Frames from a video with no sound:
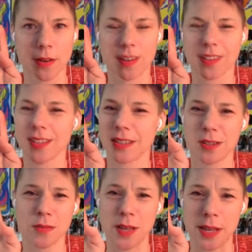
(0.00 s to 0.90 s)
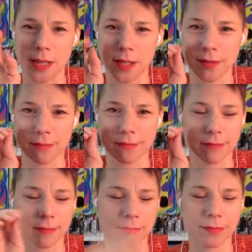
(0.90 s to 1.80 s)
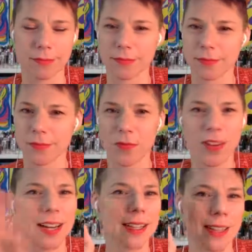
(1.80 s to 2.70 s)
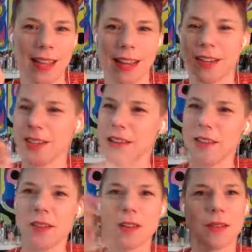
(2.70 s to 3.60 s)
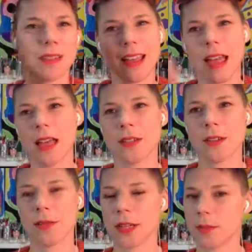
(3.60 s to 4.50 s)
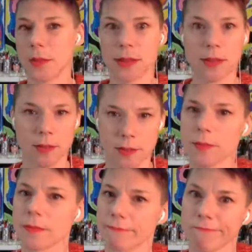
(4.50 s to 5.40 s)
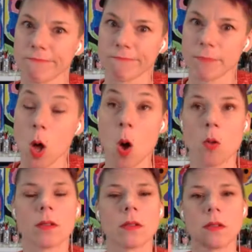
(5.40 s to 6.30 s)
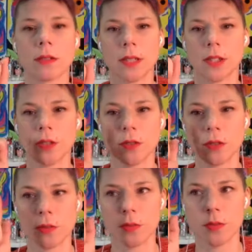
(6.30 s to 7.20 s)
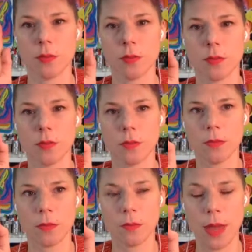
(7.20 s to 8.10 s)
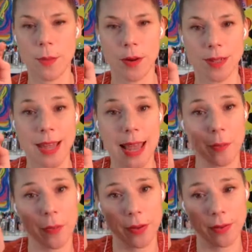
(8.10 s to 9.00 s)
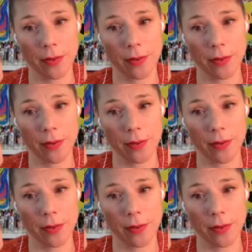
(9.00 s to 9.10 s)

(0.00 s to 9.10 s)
It's not snowflakes. Forget I said that because now you're all going, eh, snowflakes, but it's, oh, scissors, paper, and tape.